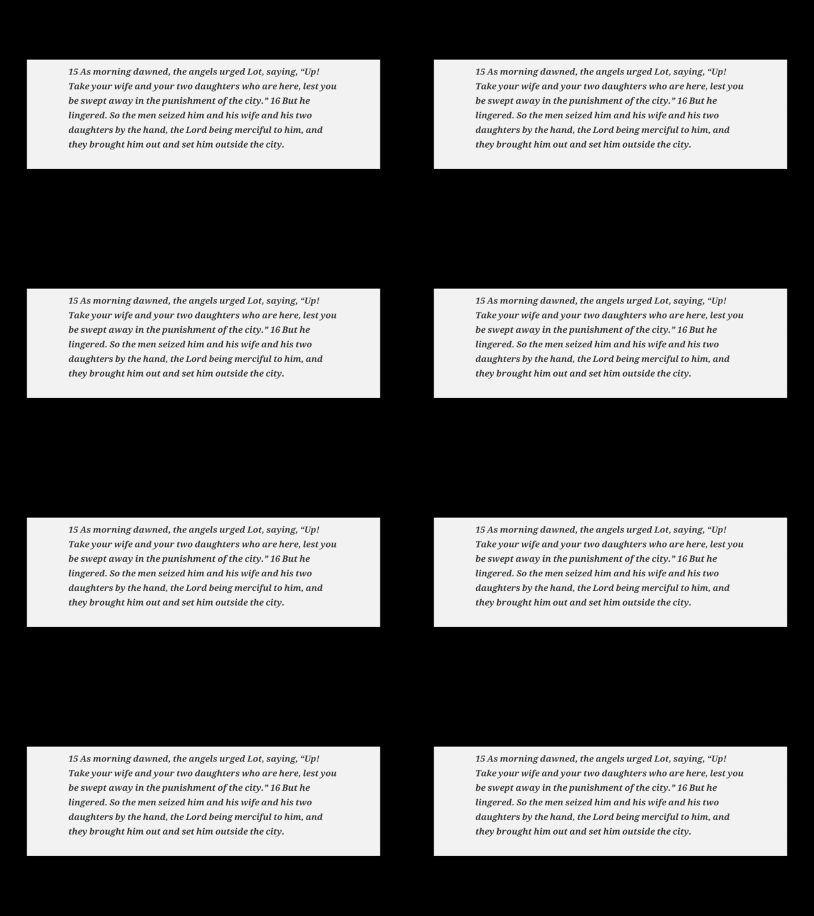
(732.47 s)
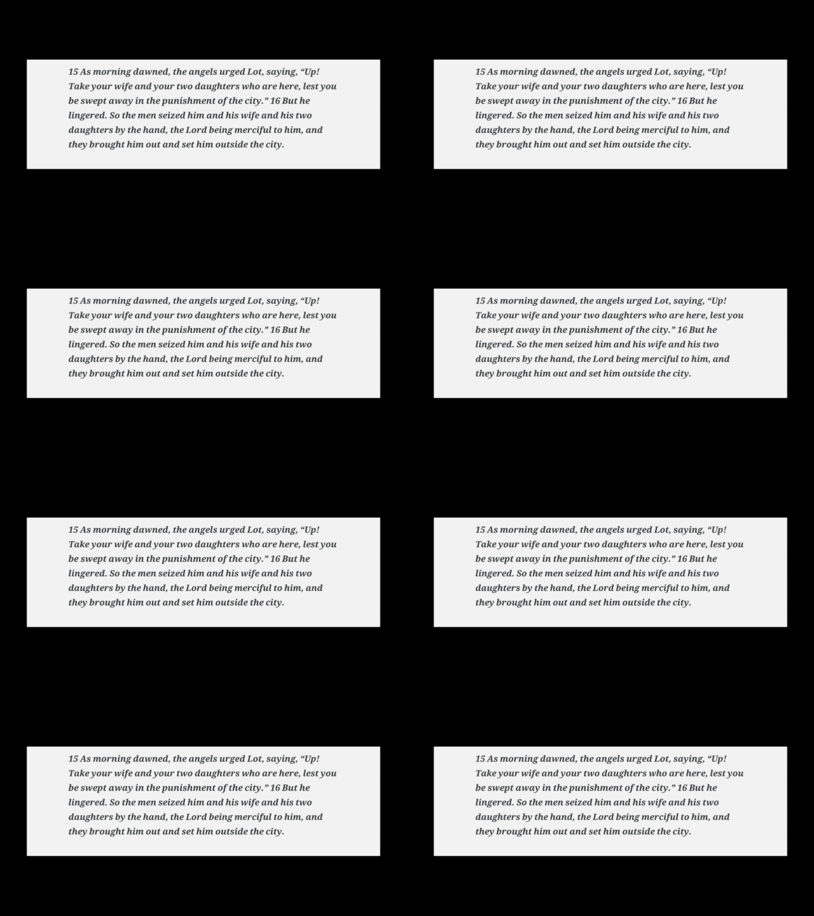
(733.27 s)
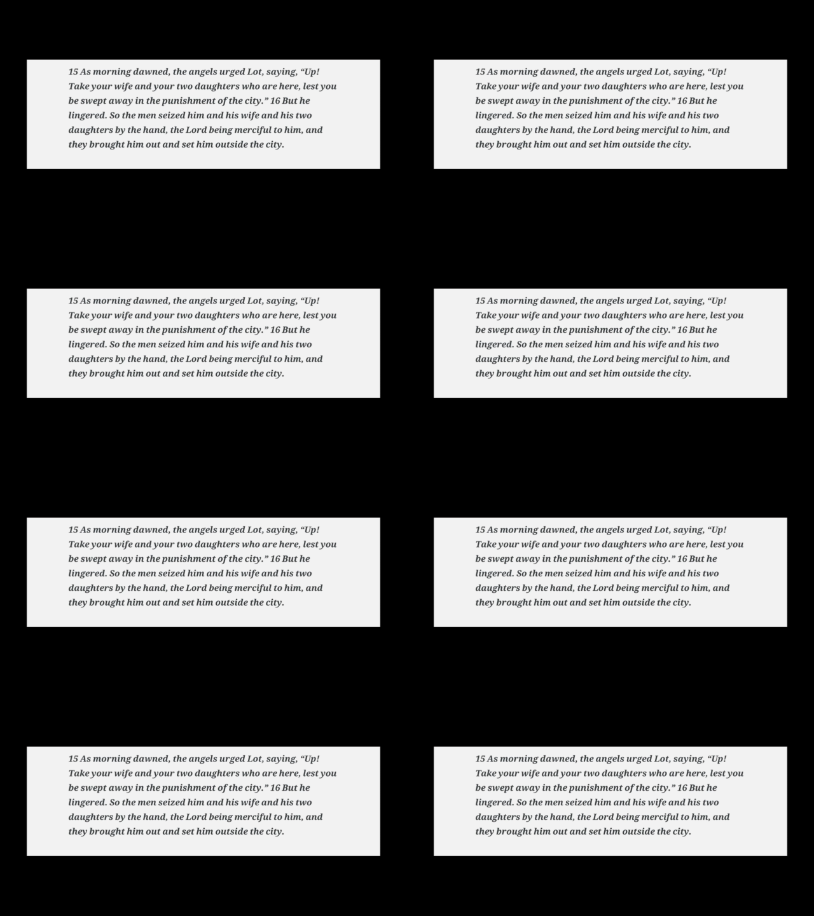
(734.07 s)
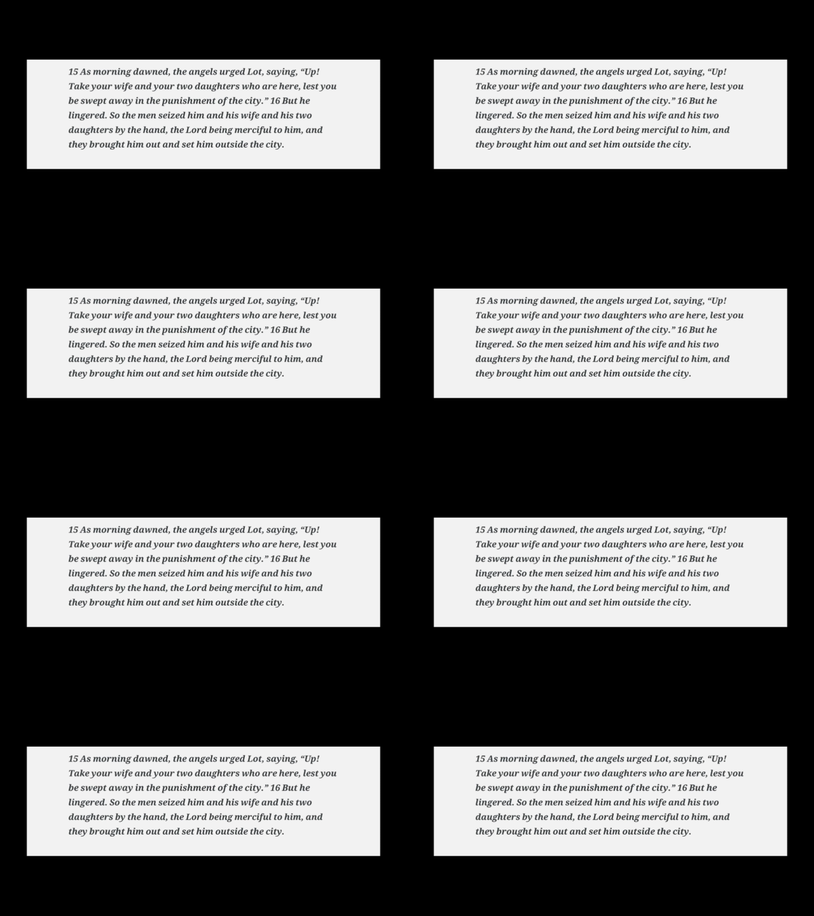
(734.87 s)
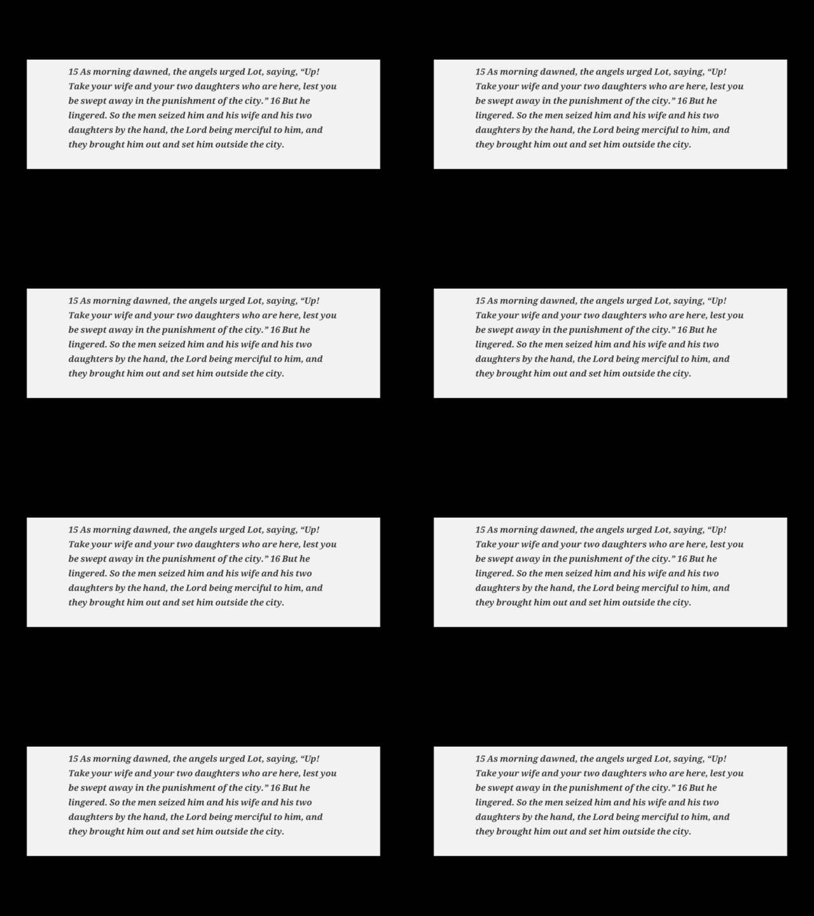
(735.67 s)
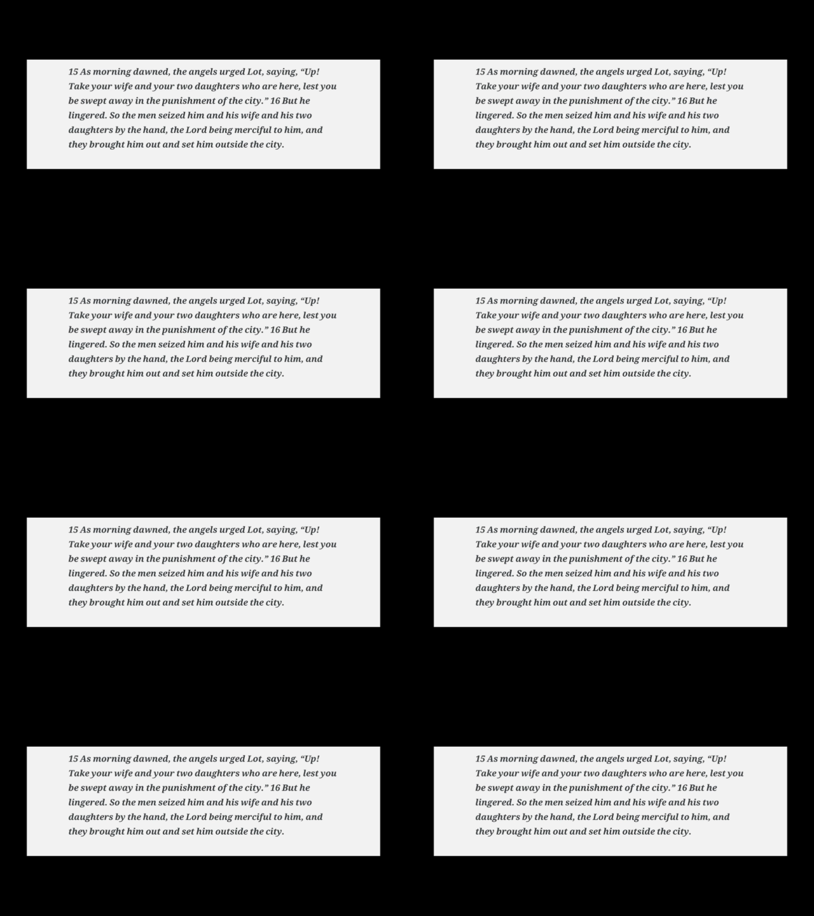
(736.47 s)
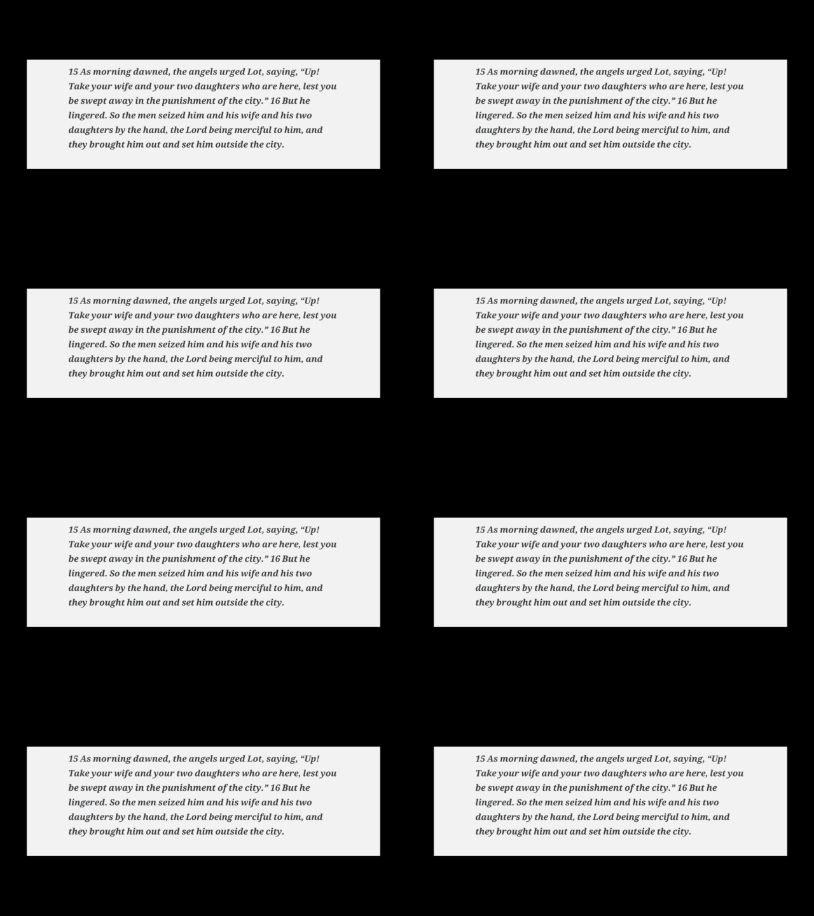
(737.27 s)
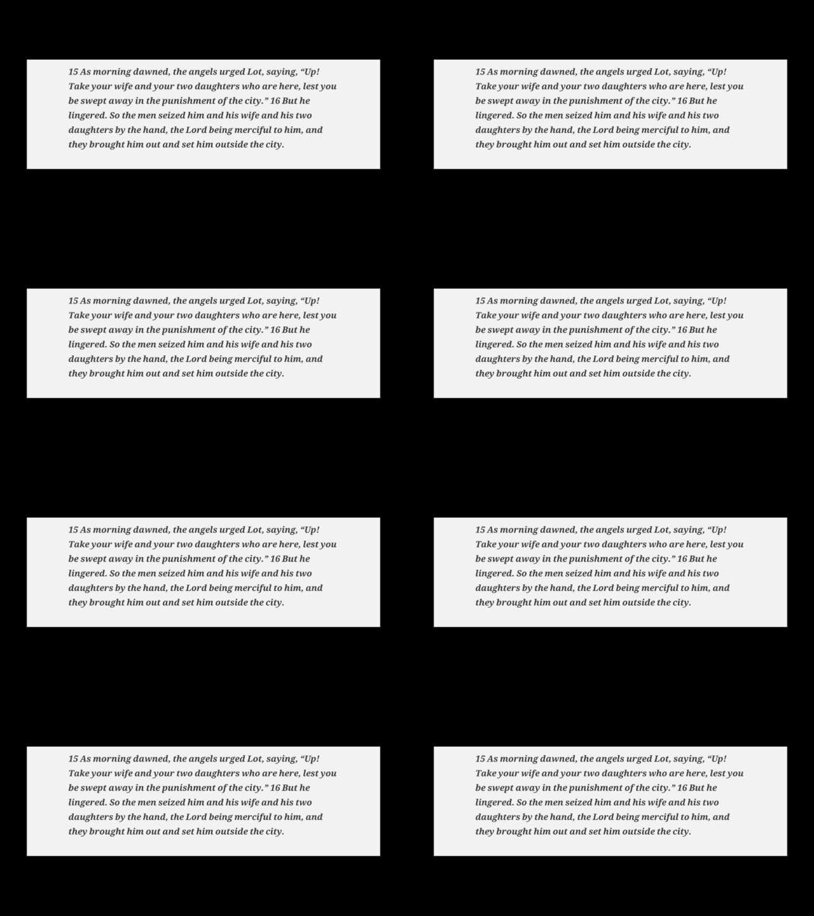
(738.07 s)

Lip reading: [unreadable: no face in view]